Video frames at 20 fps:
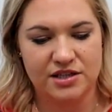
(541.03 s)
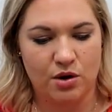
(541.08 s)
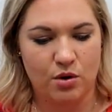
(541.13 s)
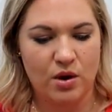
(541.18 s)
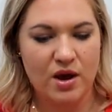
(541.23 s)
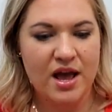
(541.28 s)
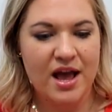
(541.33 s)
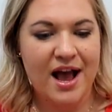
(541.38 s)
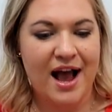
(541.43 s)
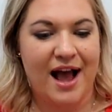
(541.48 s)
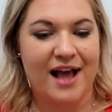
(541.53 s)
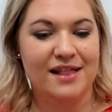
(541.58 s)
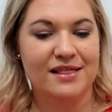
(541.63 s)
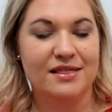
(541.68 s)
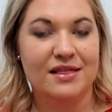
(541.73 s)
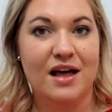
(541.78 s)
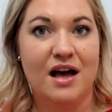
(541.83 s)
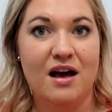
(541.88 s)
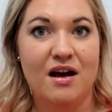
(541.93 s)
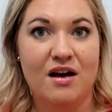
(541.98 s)
So I
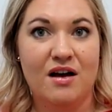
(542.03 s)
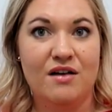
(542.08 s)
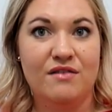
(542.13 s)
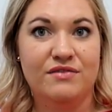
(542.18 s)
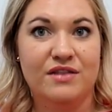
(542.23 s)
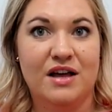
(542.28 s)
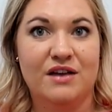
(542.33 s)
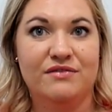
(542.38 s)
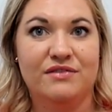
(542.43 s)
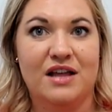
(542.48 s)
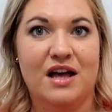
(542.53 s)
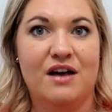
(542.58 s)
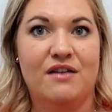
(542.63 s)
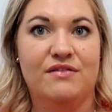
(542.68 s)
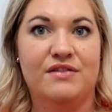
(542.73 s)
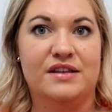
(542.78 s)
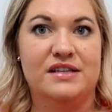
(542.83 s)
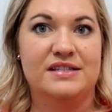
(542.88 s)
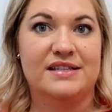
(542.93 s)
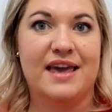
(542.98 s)
love, love,
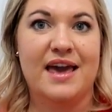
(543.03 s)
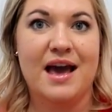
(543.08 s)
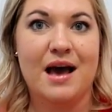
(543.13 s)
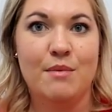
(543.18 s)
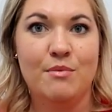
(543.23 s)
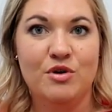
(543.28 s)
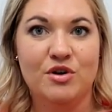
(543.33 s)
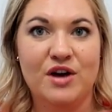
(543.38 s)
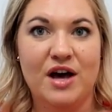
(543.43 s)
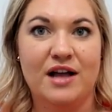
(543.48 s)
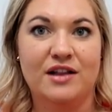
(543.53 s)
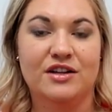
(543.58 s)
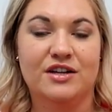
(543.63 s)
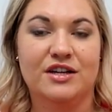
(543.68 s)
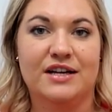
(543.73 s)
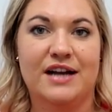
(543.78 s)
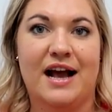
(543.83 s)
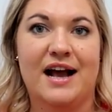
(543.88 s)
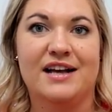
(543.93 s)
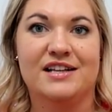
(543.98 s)
love this camel
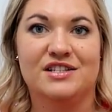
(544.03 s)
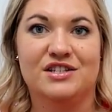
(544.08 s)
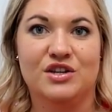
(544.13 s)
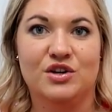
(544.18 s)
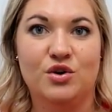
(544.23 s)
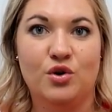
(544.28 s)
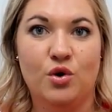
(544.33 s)
color. It has the